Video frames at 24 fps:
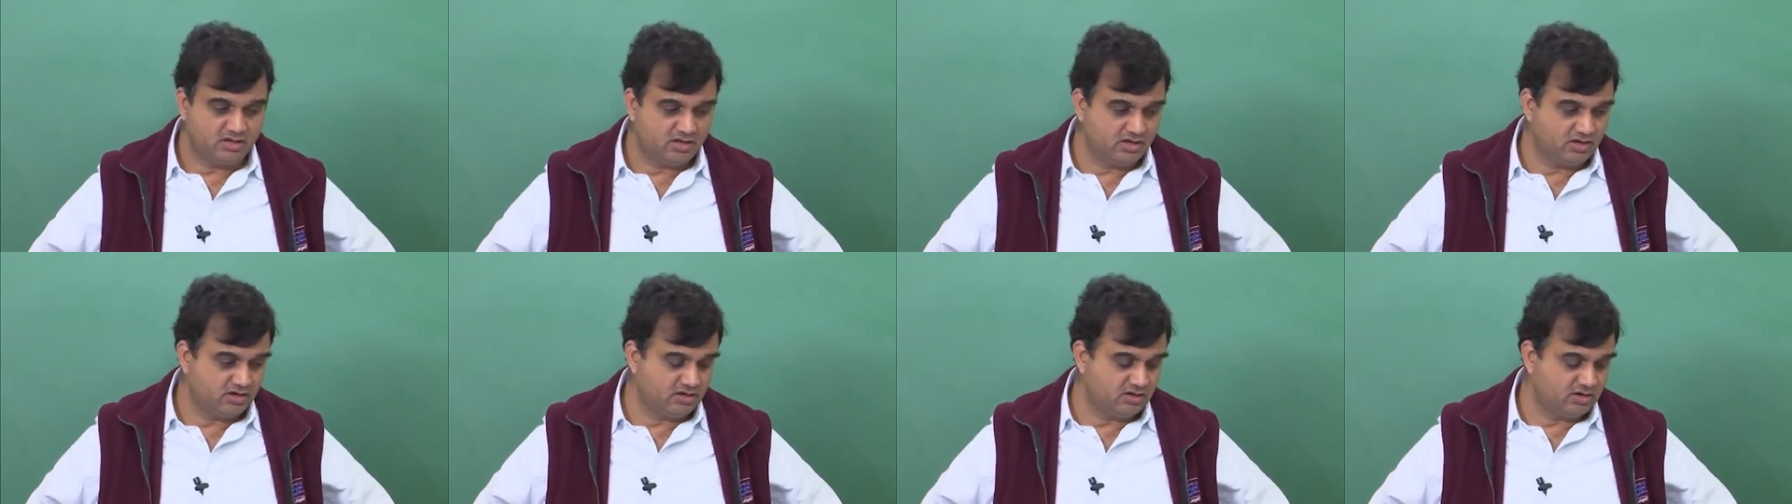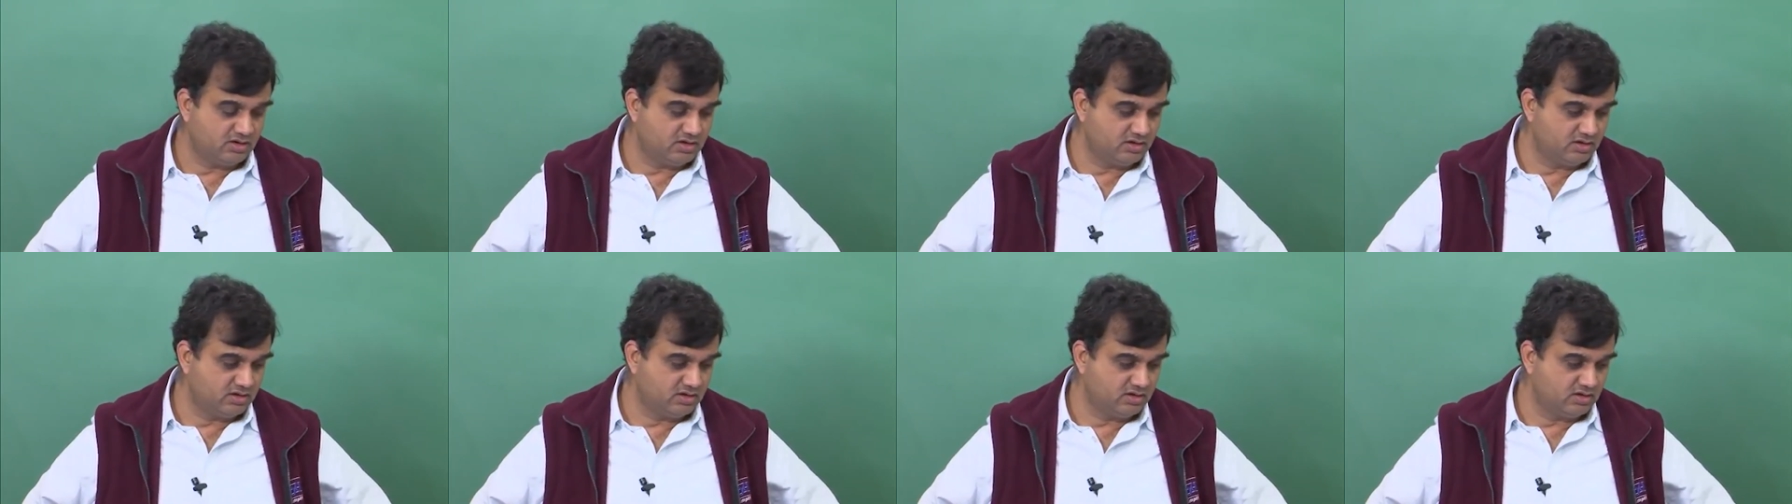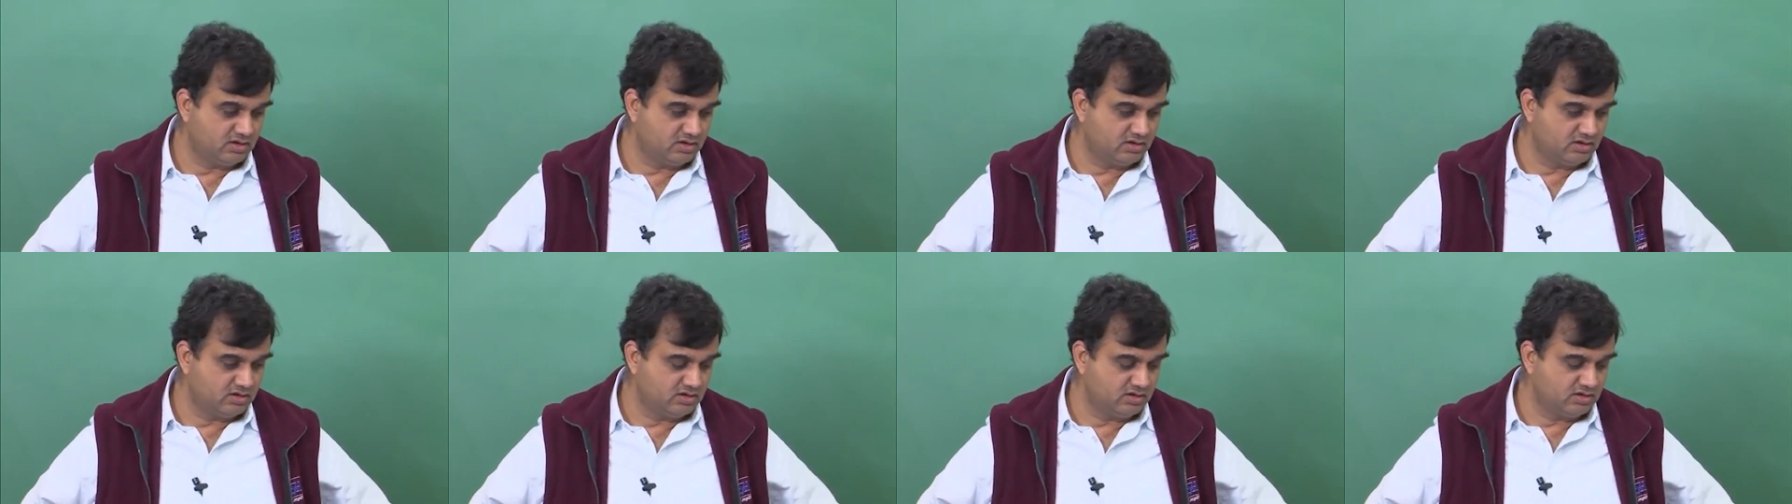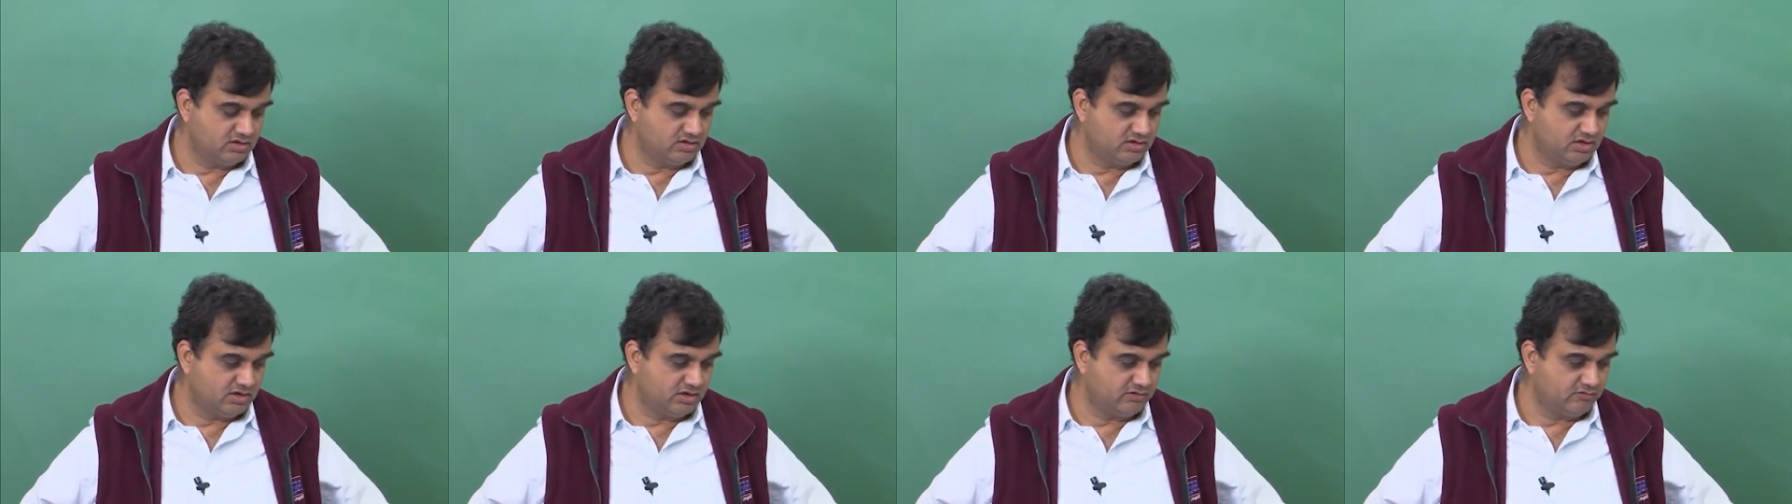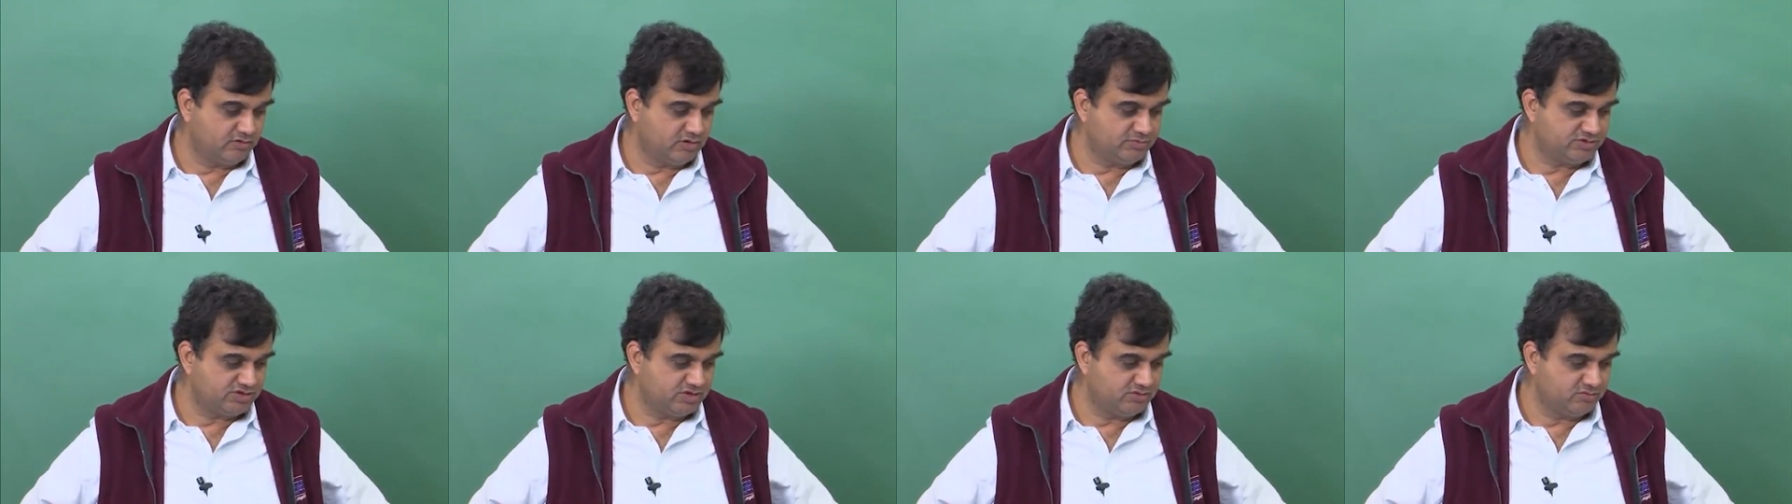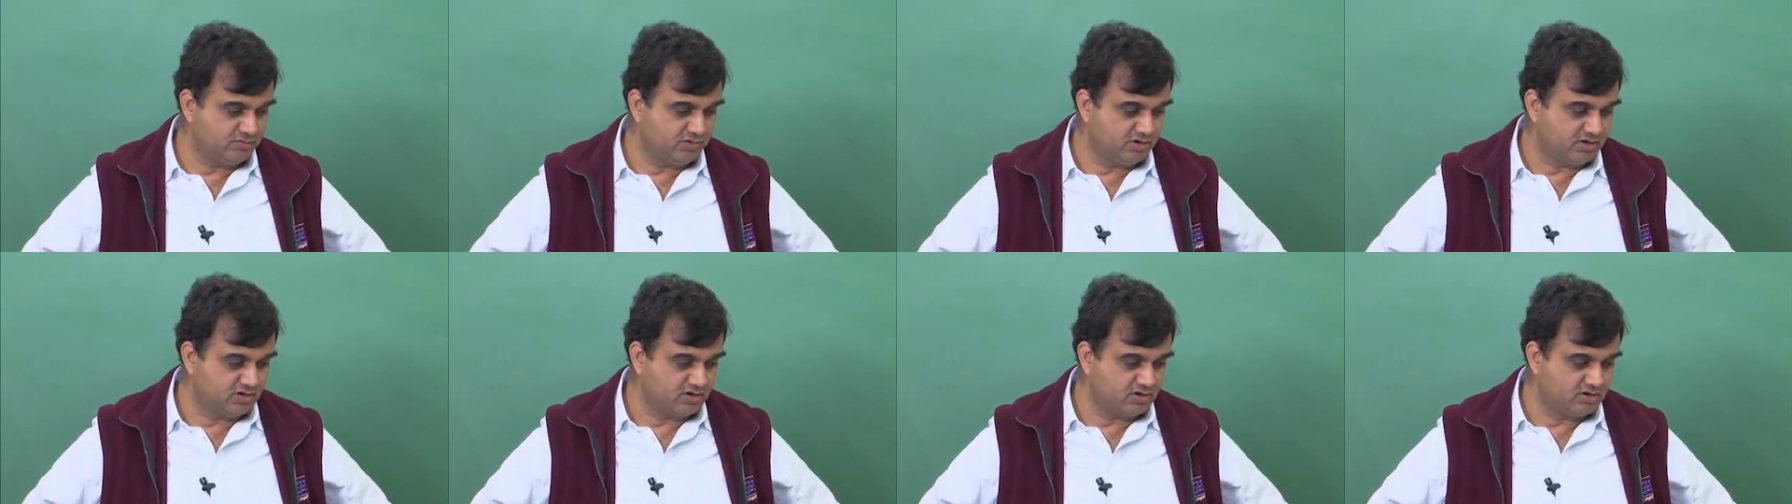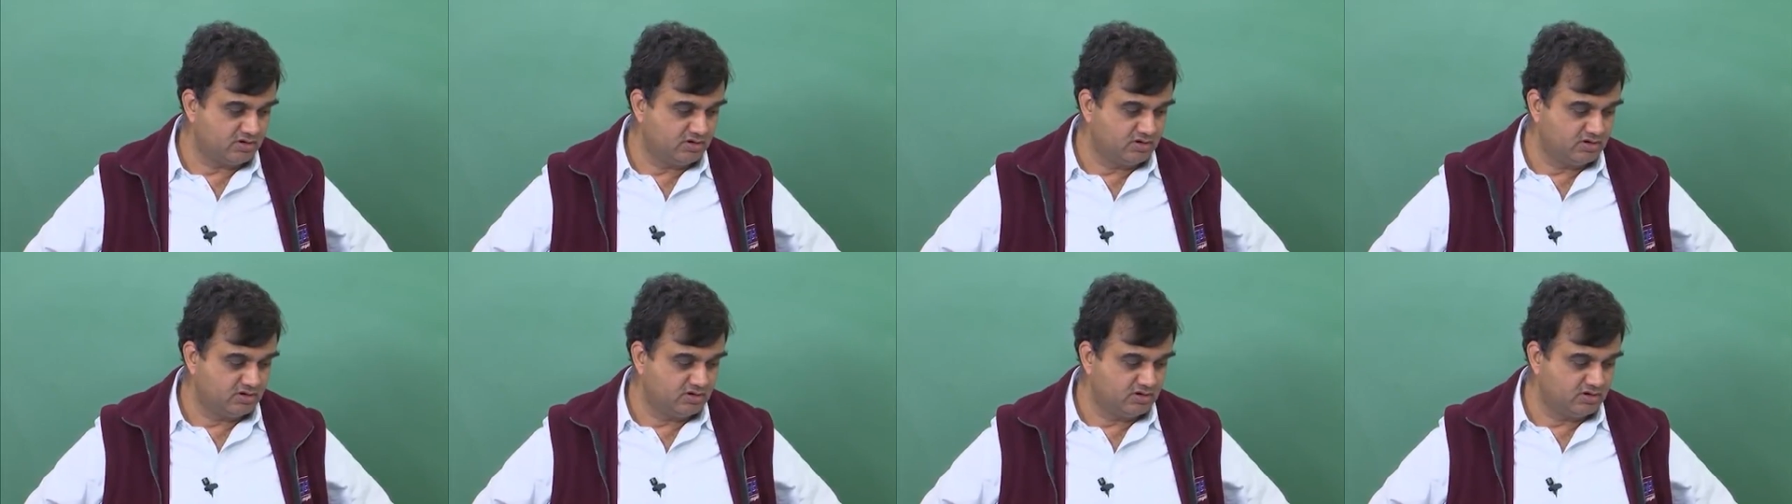in the reverb chamber.